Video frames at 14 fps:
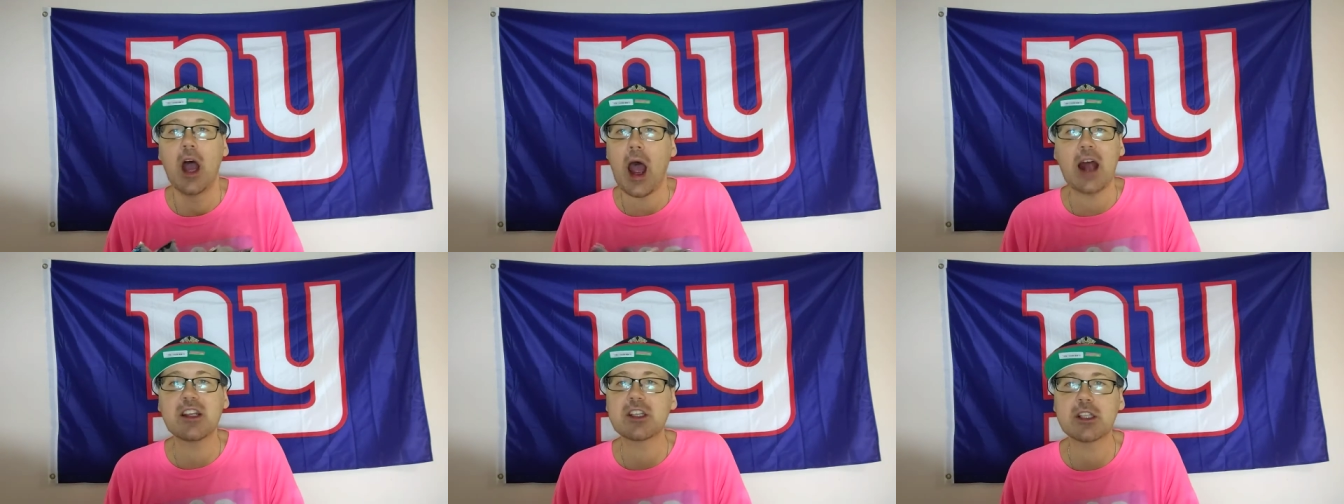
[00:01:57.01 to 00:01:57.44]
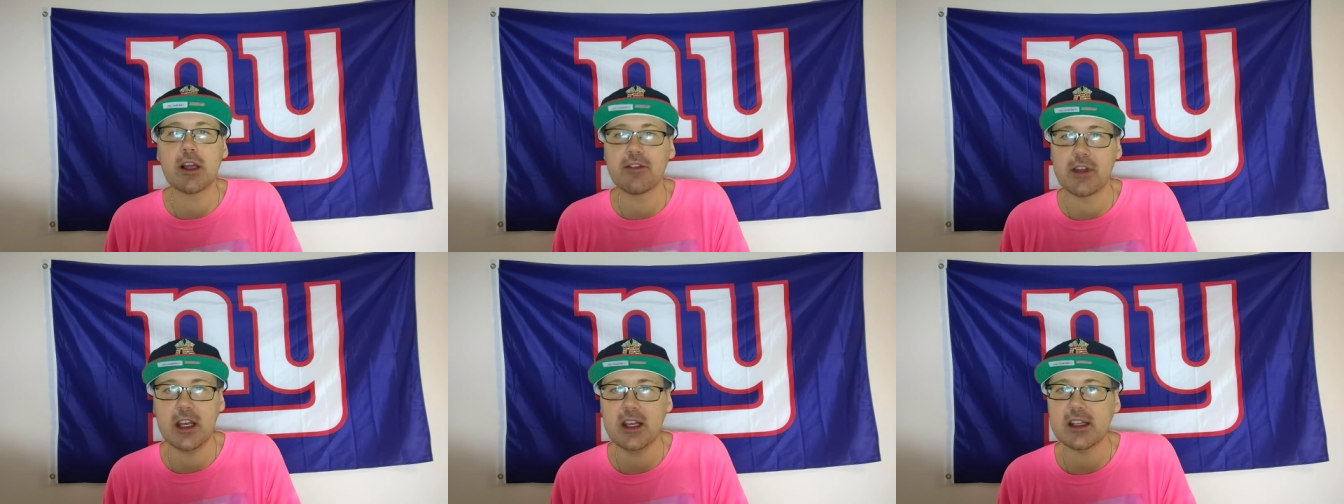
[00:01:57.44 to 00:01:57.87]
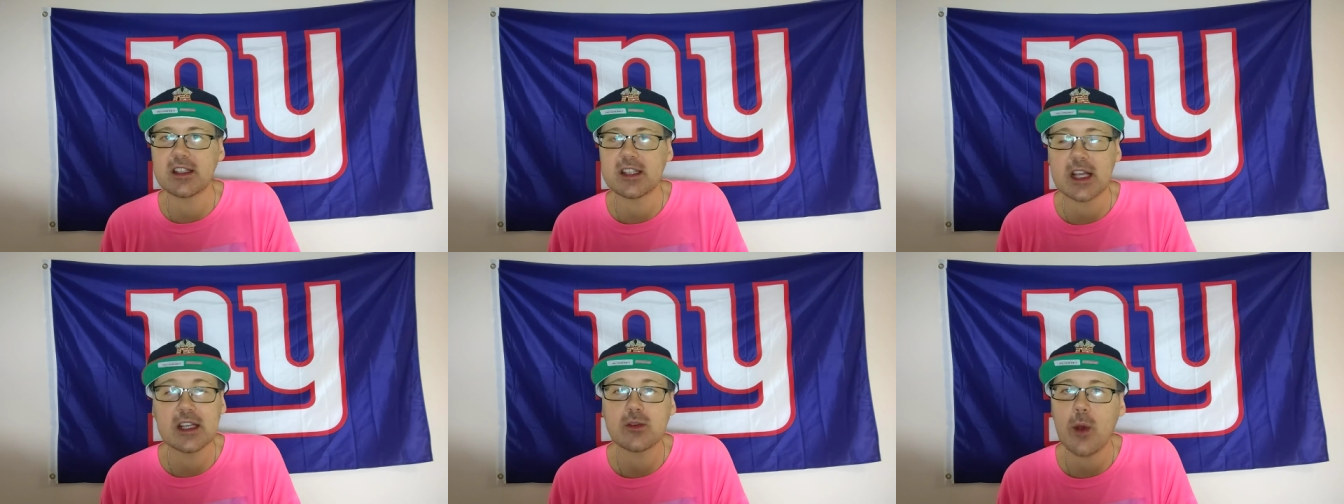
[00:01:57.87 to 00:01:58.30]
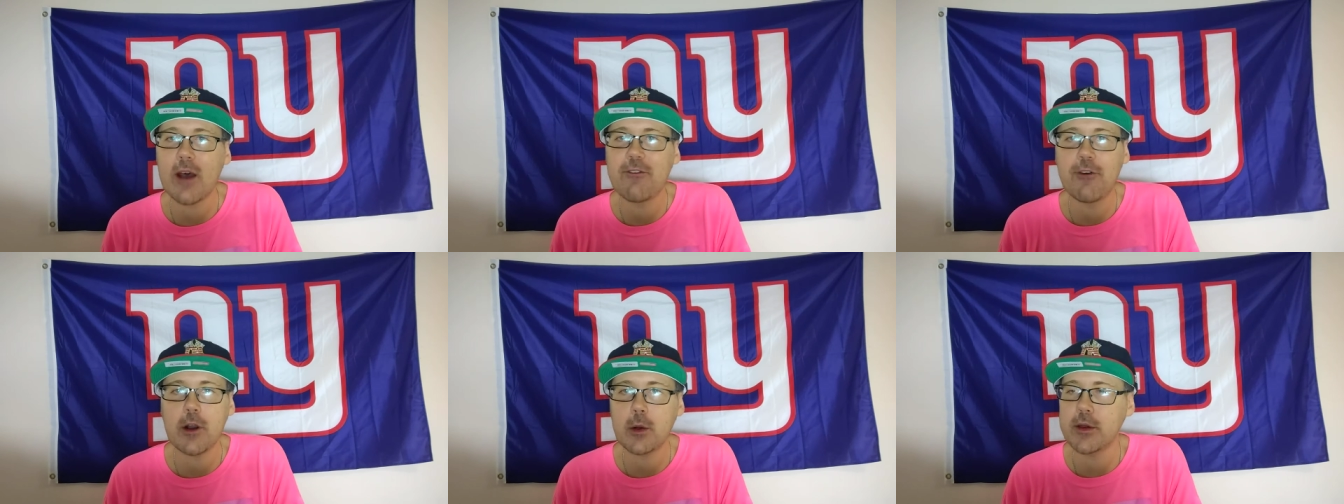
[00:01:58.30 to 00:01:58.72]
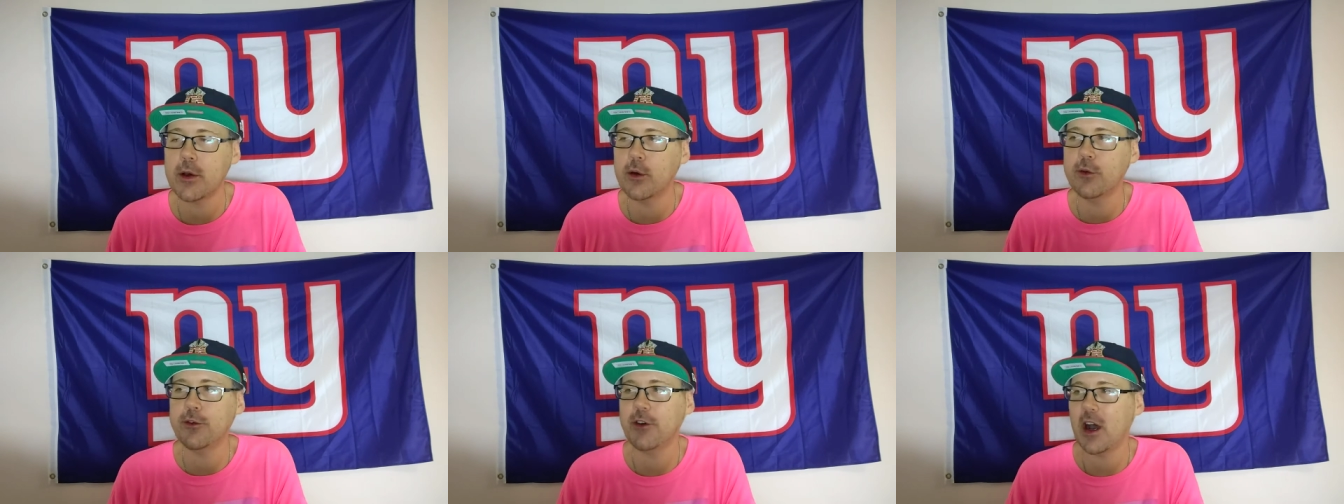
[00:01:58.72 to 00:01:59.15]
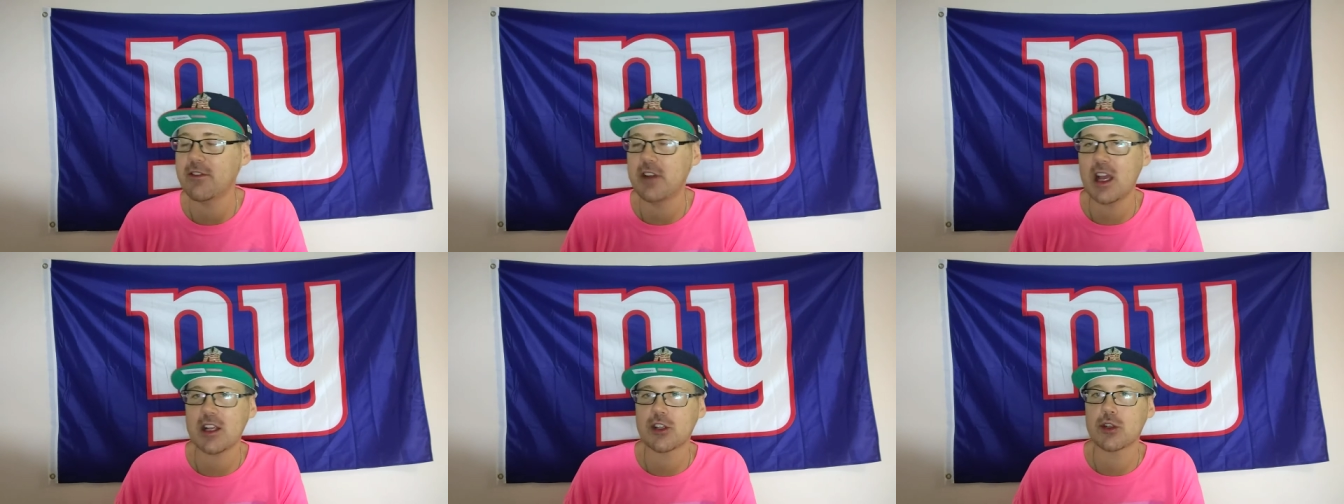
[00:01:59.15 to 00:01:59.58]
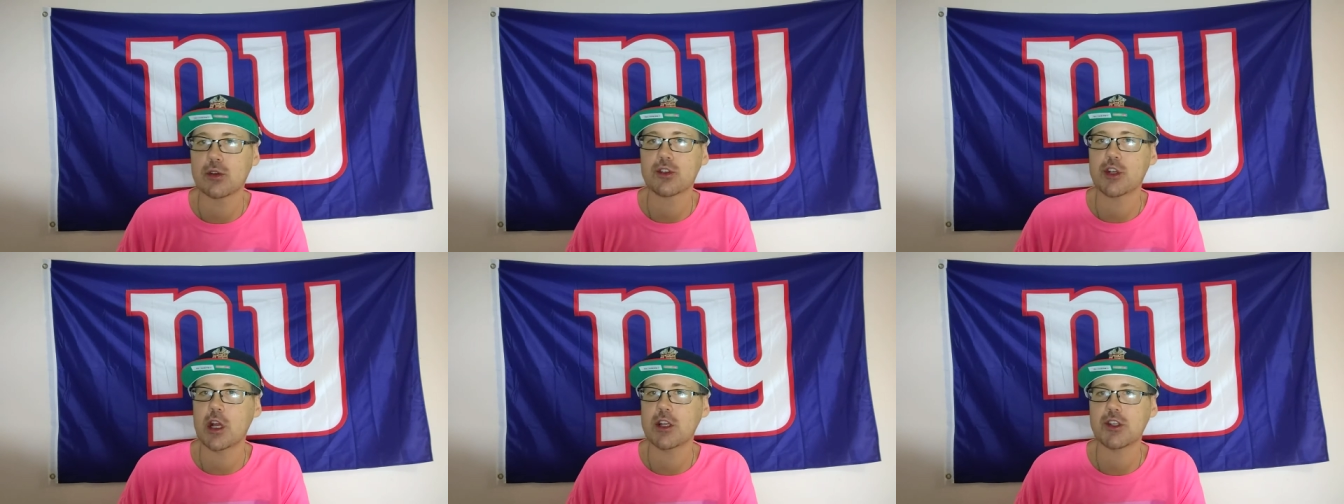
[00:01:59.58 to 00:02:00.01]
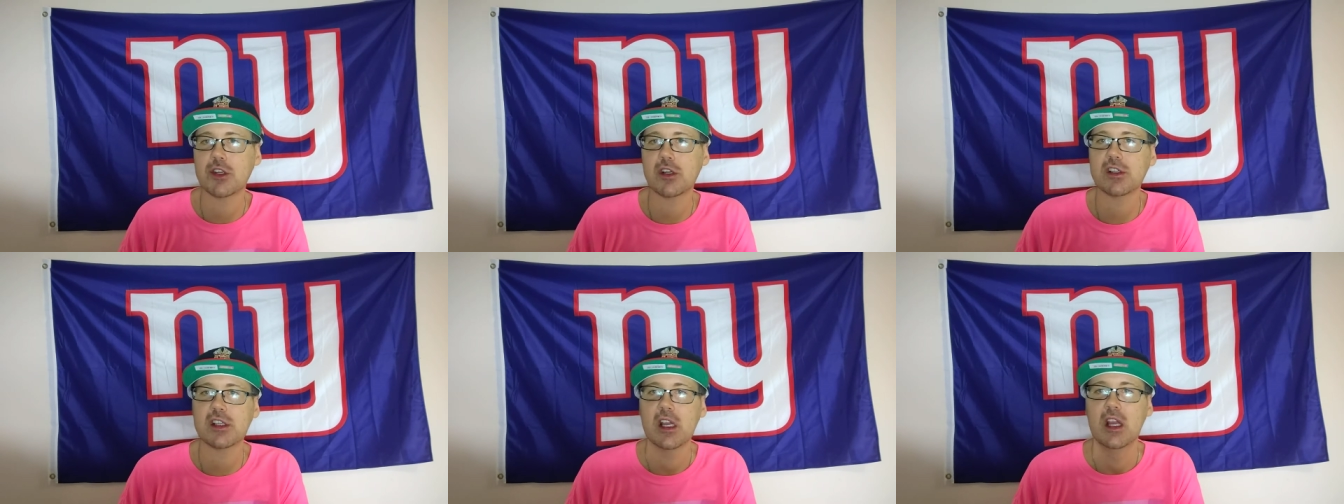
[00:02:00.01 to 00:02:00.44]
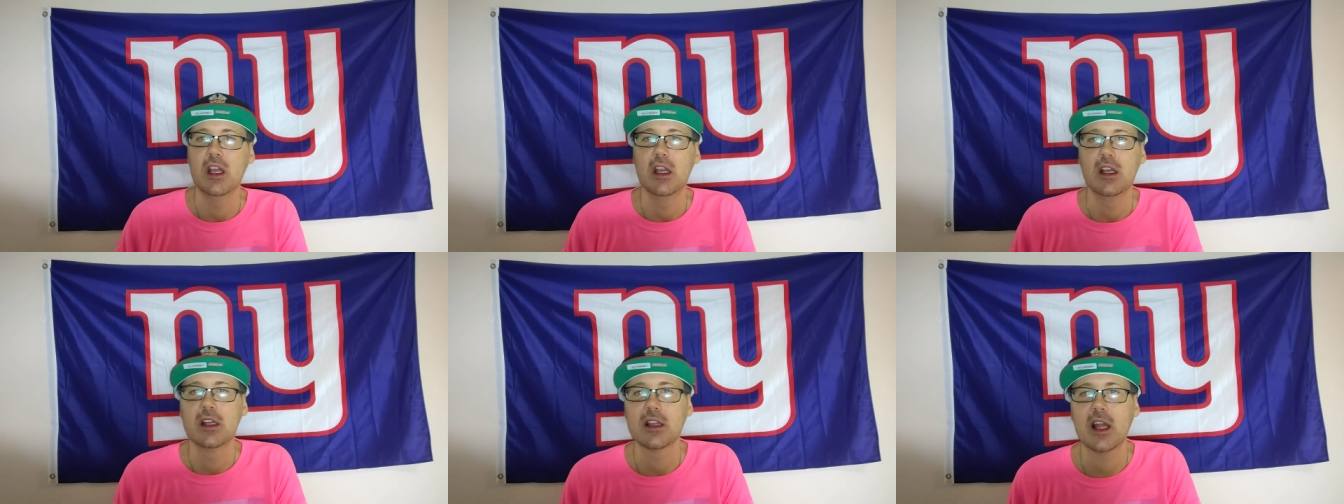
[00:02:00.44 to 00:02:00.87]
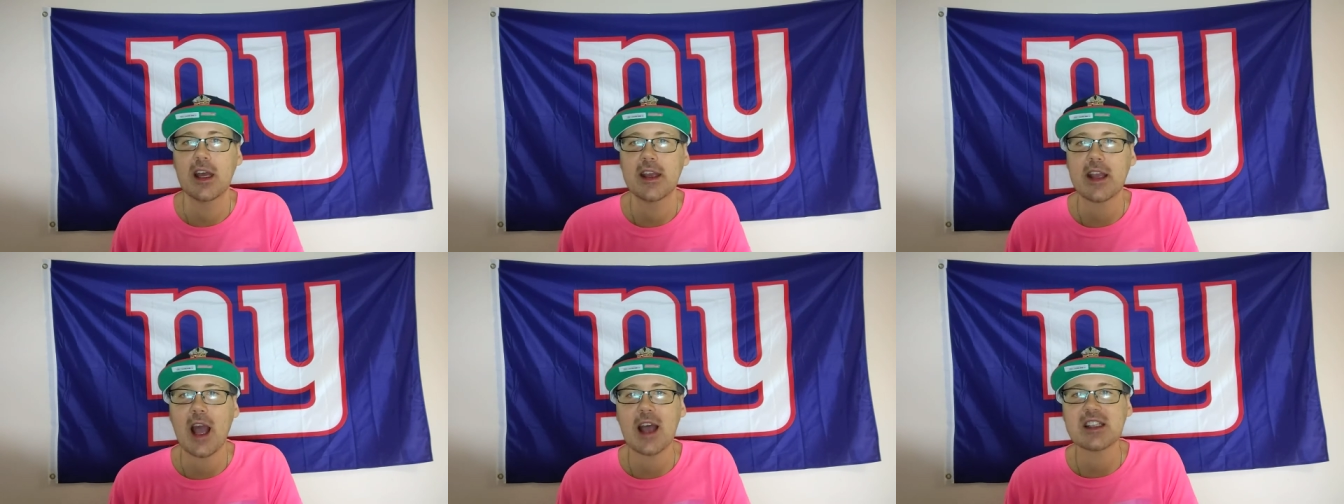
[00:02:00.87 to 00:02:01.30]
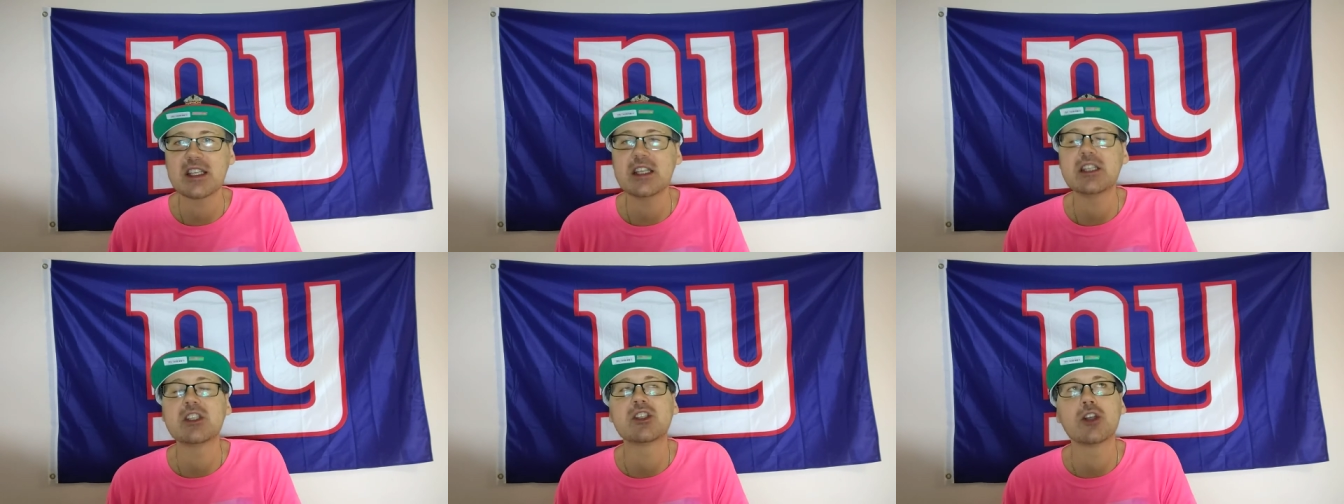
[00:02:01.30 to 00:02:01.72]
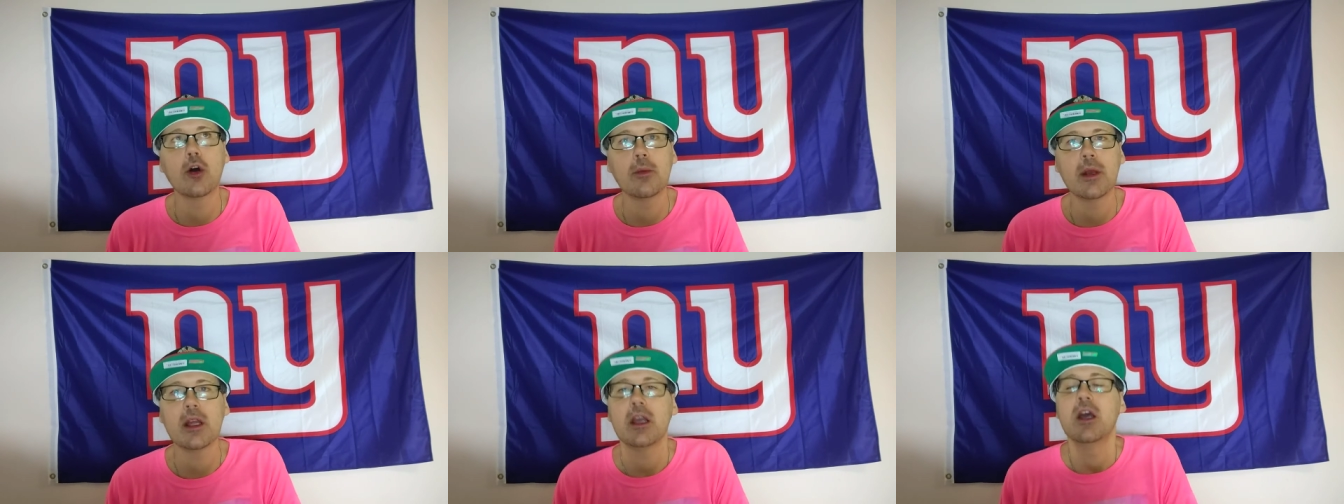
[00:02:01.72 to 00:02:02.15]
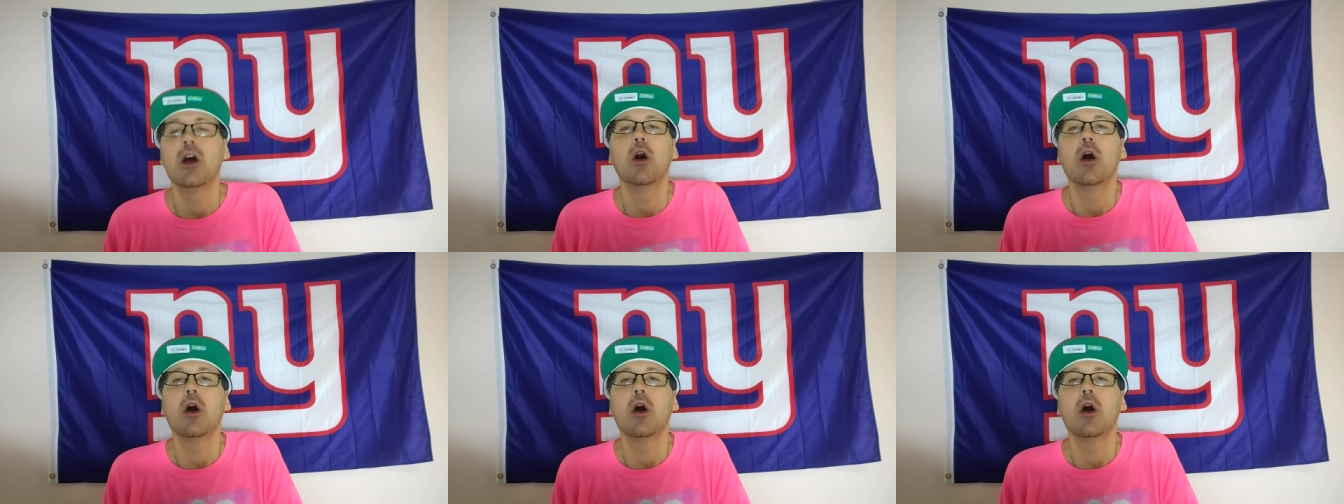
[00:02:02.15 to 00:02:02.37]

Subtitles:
I just love the hits. That's why I fuck with the 05 National Treasures. Like, I see so many...